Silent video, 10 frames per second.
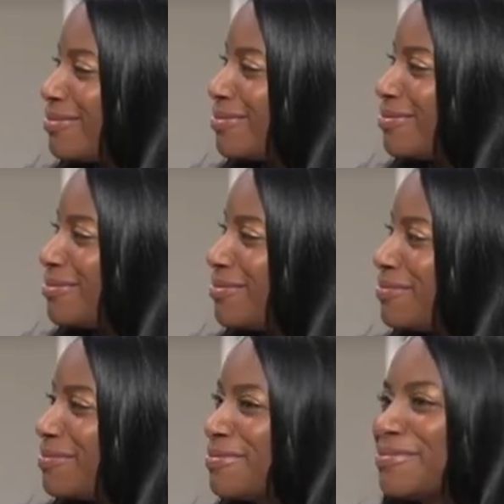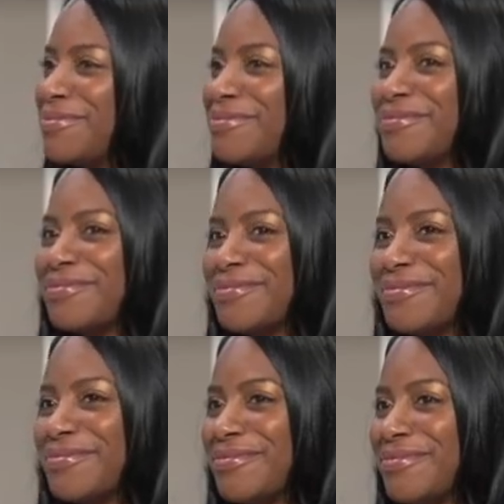
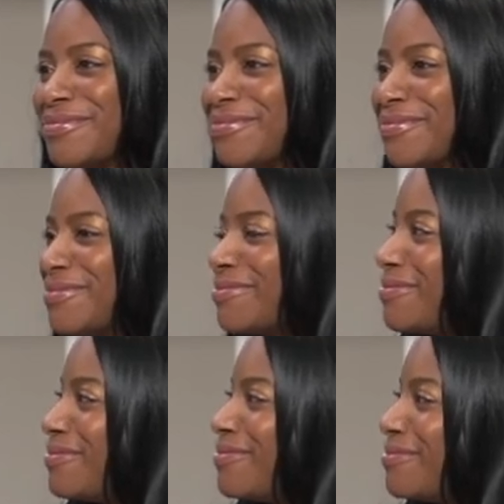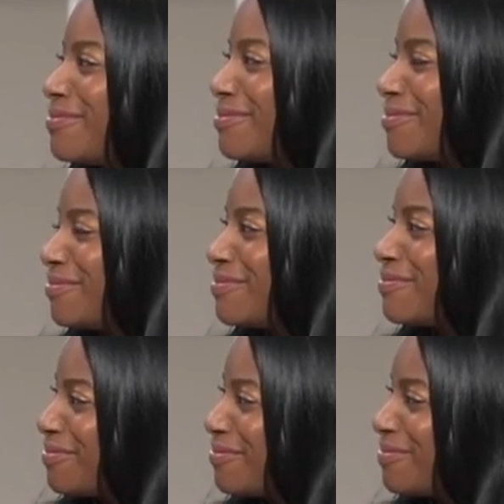
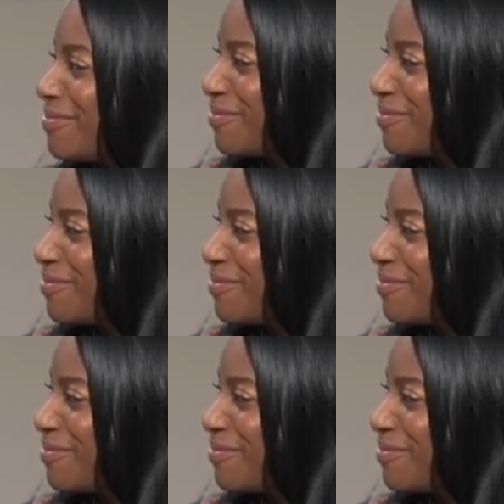[no speech]